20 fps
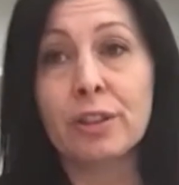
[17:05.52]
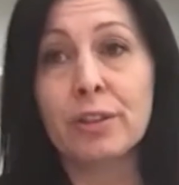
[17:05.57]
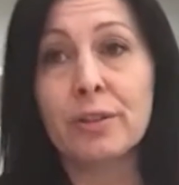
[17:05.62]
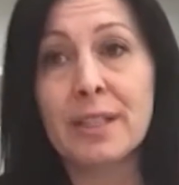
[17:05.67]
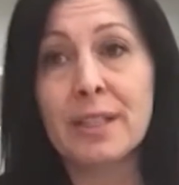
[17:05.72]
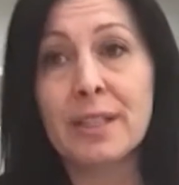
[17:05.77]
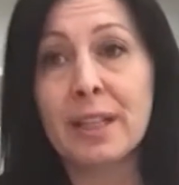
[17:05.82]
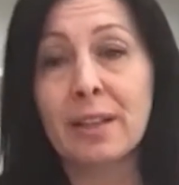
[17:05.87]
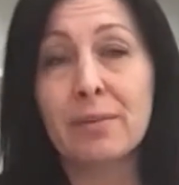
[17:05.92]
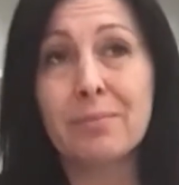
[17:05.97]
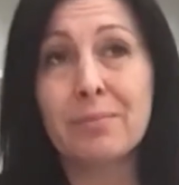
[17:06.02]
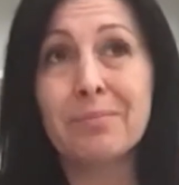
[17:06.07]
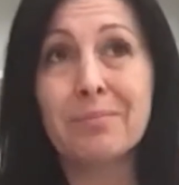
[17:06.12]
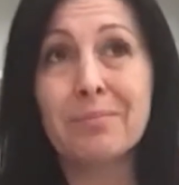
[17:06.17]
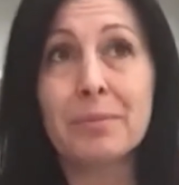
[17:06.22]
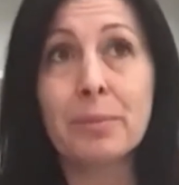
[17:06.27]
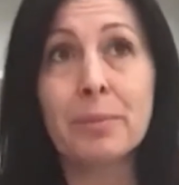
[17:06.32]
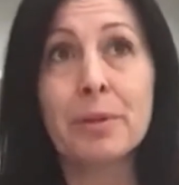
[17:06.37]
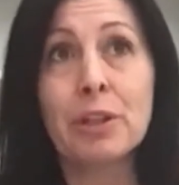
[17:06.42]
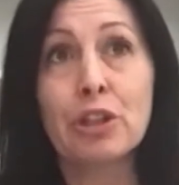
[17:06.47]
losing
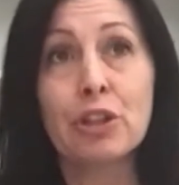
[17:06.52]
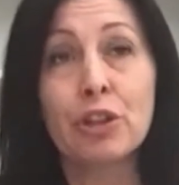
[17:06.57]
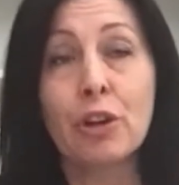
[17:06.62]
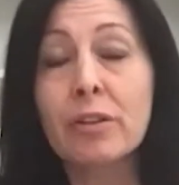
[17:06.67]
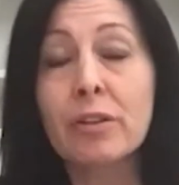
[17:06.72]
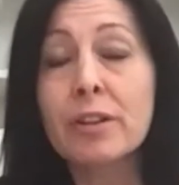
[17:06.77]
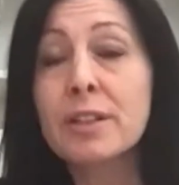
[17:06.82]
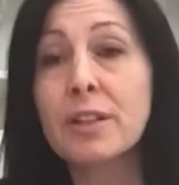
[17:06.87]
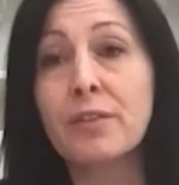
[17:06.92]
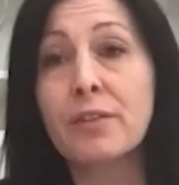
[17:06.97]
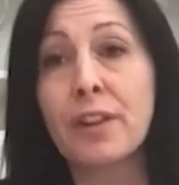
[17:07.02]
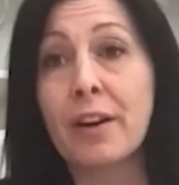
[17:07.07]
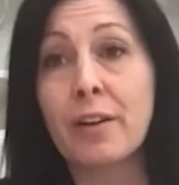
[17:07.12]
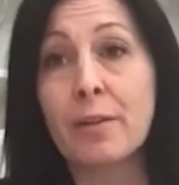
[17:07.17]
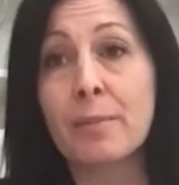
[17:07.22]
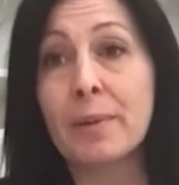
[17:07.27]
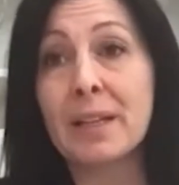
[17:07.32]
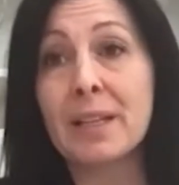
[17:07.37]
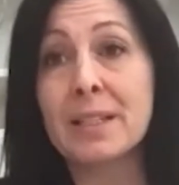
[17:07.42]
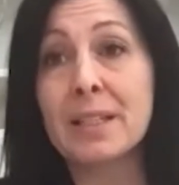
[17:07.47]
the majority of
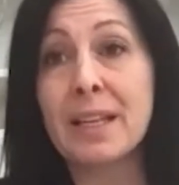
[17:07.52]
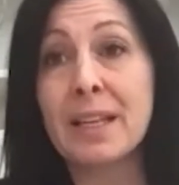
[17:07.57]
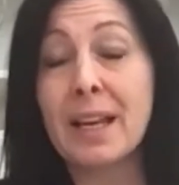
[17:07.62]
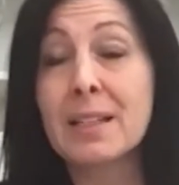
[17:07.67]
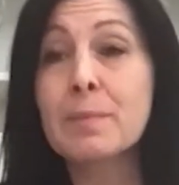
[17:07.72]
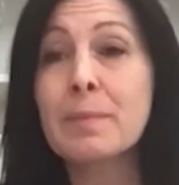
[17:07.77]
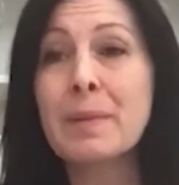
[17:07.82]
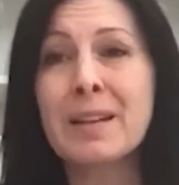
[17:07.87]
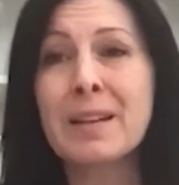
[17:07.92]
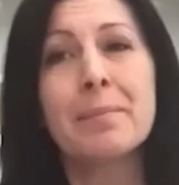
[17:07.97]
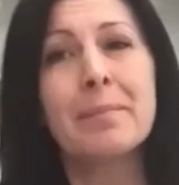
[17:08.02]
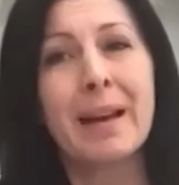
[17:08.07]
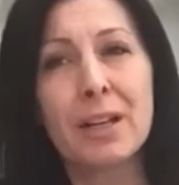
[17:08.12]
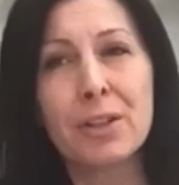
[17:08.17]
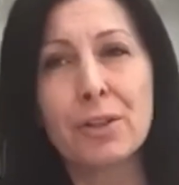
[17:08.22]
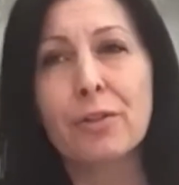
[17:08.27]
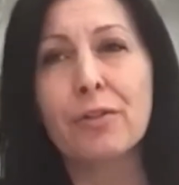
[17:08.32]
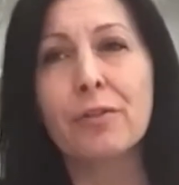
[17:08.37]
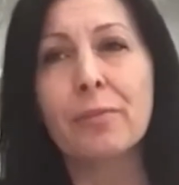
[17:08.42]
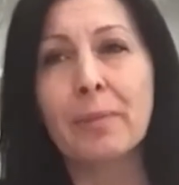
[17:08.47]
their ability has been a
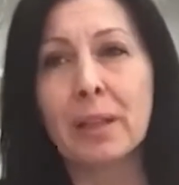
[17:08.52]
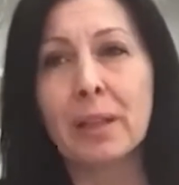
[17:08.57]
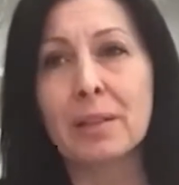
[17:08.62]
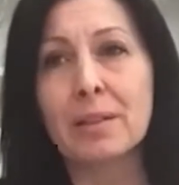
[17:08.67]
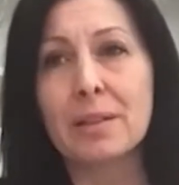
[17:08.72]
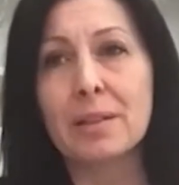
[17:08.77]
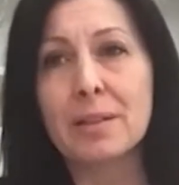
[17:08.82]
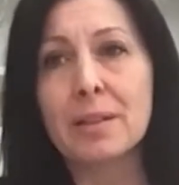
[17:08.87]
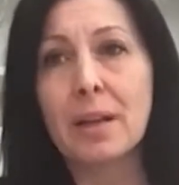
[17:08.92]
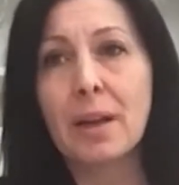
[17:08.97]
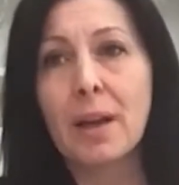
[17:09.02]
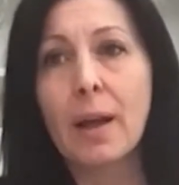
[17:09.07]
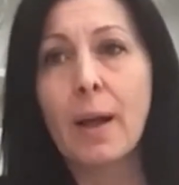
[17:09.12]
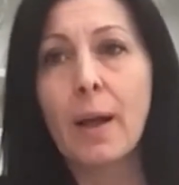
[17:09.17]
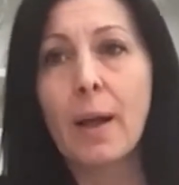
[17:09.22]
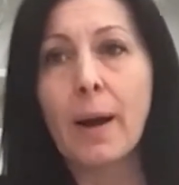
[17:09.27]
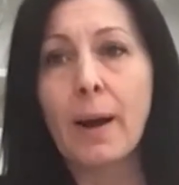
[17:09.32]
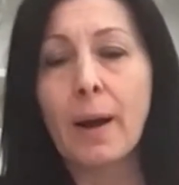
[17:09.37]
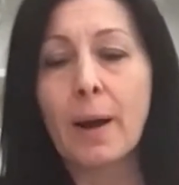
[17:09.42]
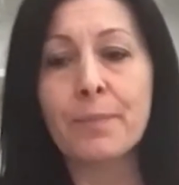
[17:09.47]
matter of months.
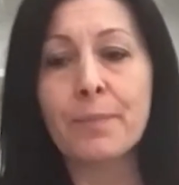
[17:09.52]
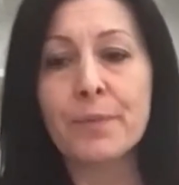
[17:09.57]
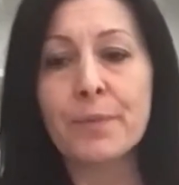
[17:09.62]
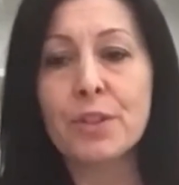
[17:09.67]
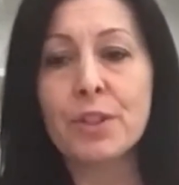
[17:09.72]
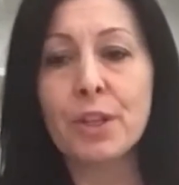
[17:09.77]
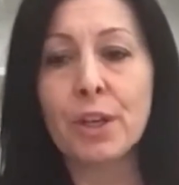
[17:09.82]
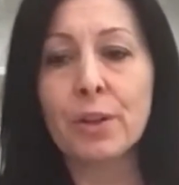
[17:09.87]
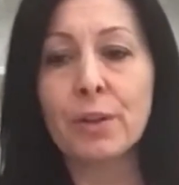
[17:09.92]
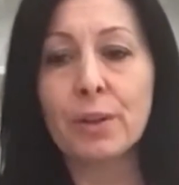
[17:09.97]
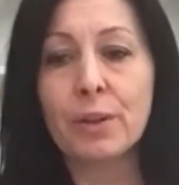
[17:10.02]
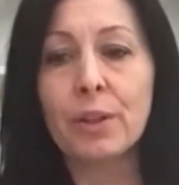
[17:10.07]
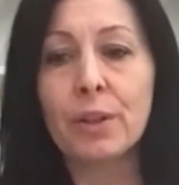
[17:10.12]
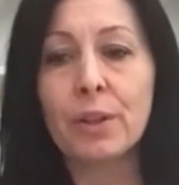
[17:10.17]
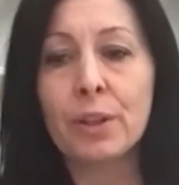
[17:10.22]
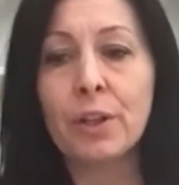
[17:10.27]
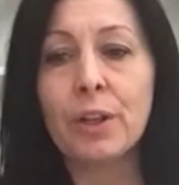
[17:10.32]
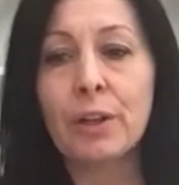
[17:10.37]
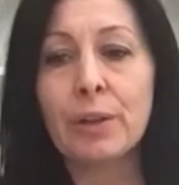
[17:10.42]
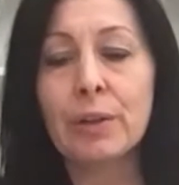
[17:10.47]
So,
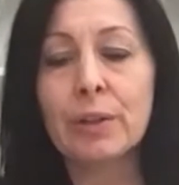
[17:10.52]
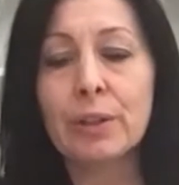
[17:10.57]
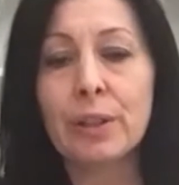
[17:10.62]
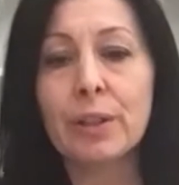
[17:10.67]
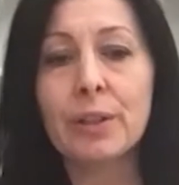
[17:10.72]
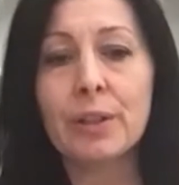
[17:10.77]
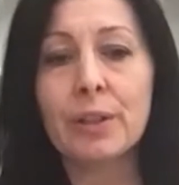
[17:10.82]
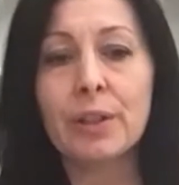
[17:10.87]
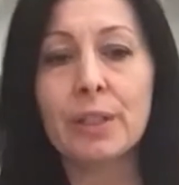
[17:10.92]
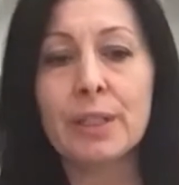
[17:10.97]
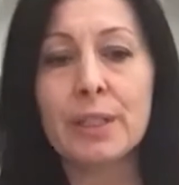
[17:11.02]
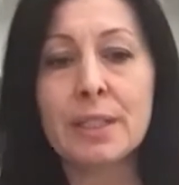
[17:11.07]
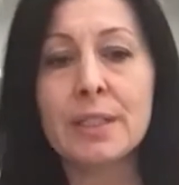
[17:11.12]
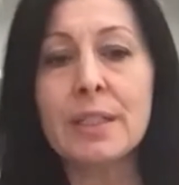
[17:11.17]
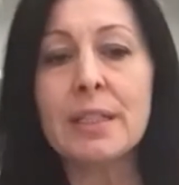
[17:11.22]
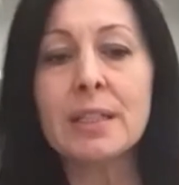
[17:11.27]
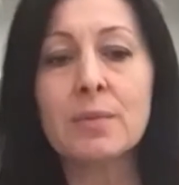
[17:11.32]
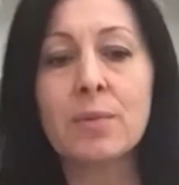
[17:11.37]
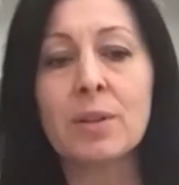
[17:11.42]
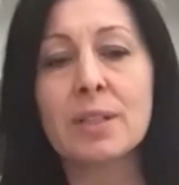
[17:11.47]
you know, the
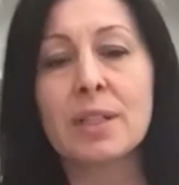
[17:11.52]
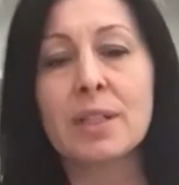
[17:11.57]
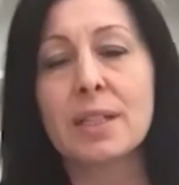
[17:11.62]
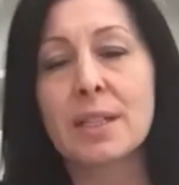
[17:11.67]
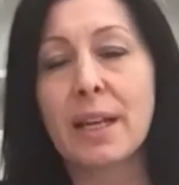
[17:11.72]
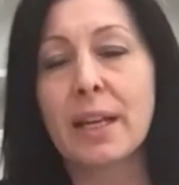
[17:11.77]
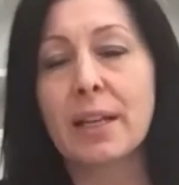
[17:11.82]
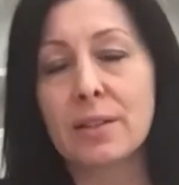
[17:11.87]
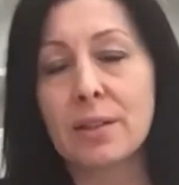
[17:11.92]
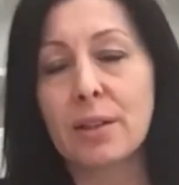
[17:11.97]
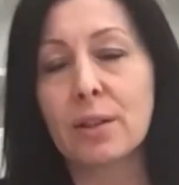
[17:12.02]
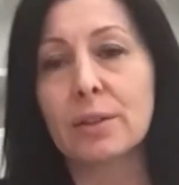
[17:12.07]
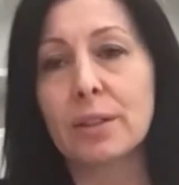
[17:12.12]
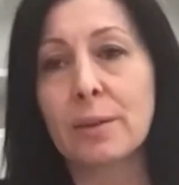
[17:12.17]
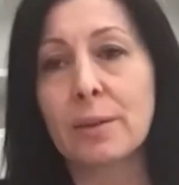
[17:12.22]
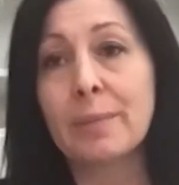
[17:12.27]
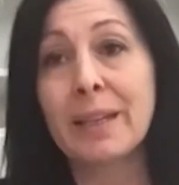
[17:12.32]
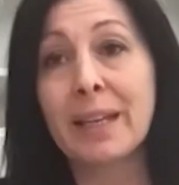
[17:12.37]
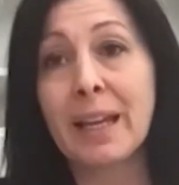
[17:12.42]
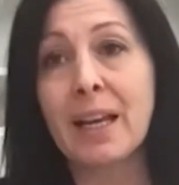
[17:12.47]
disease once it takes
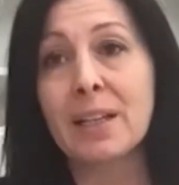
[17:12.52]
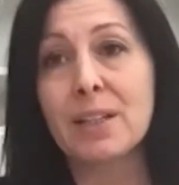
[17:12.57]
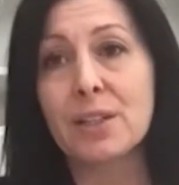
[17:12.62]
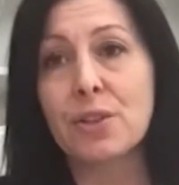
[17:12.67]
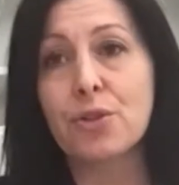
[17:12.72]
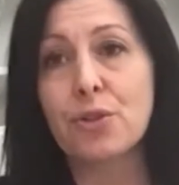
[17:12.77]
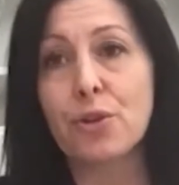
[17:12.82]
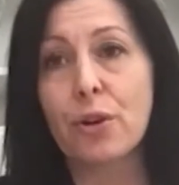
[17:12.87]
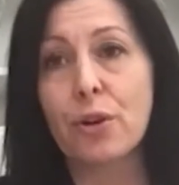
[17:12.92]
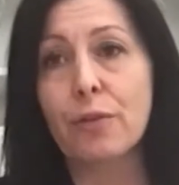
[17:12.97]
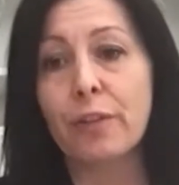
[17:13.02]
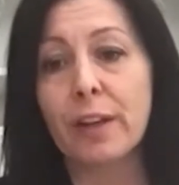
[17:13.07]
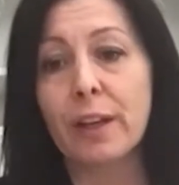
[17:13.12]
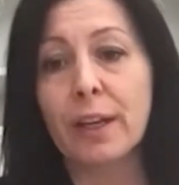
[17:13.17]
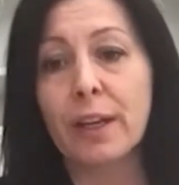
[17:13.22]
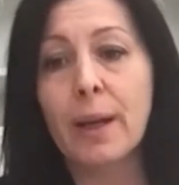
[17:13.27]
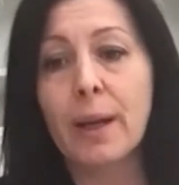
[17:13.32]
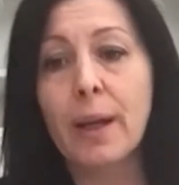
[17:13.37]
hold can be catastrophic.